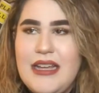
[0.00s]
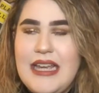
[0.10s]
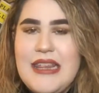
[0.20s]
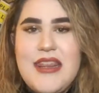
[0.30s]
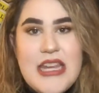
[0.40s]

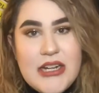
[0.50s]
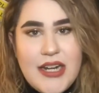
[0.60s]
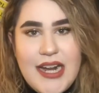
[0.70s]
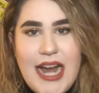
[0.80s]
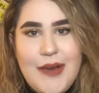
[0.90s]
in
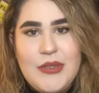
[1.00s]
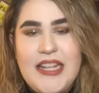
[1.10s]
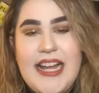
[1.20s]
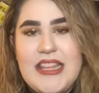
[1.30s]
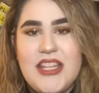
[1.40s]
theory, I would
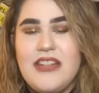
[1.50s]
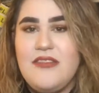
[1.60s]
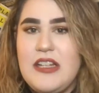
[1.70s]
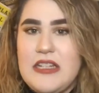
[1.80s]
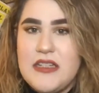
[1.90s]
like the
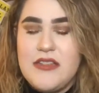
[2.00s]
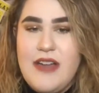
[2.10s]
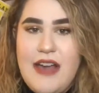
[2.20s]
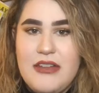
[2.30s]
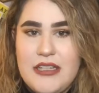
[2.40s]
convenience of
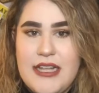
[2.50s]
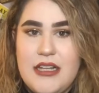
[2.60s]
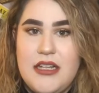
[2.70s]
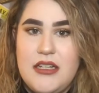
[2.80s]
having like